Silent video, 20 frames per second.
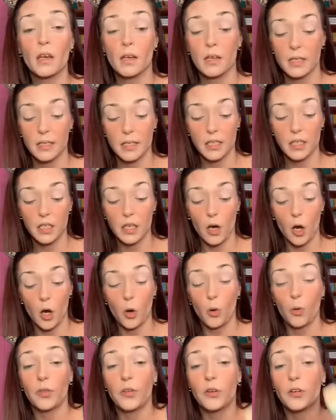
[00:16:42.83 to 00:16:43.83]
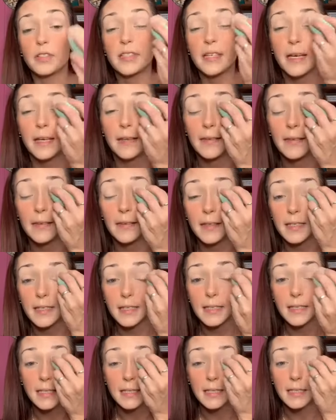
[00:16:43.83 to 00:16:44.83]
So they're saying that
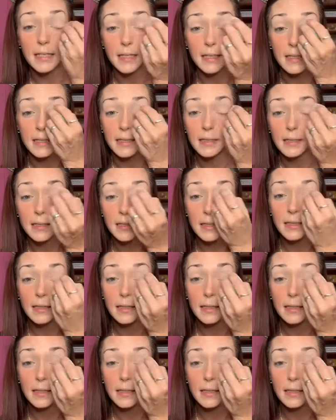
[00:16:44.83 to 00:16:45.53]
this is